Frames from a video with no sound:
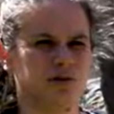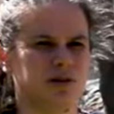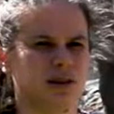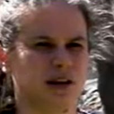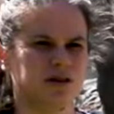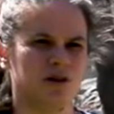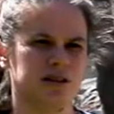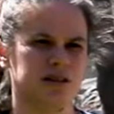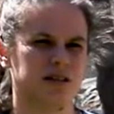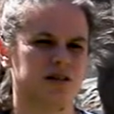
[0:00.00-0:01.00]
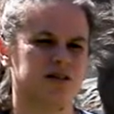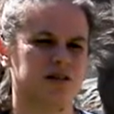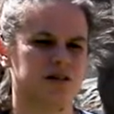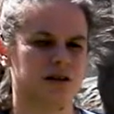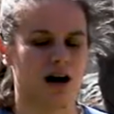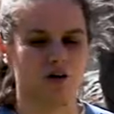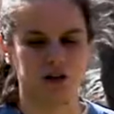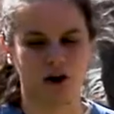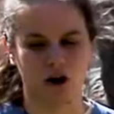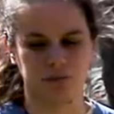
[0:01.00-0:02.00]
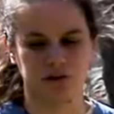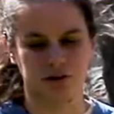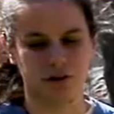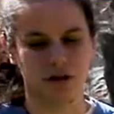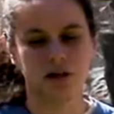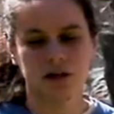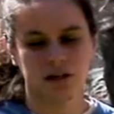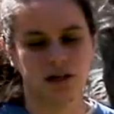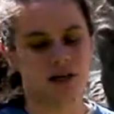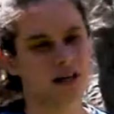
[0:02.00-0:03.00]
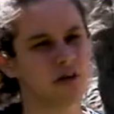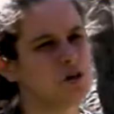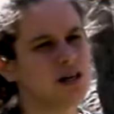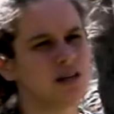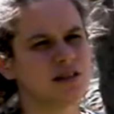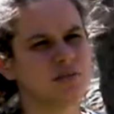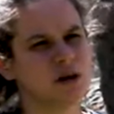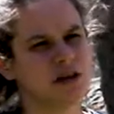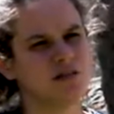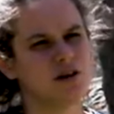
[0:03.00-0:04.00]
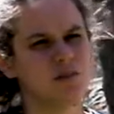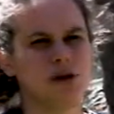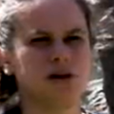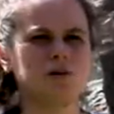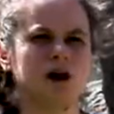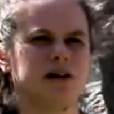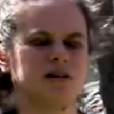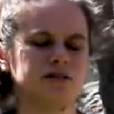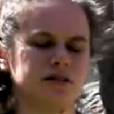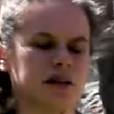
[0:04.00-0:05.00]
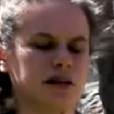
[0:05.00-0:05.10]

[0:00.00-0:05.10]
use, that's causing not only harm to the things like bees, but even bigger predators like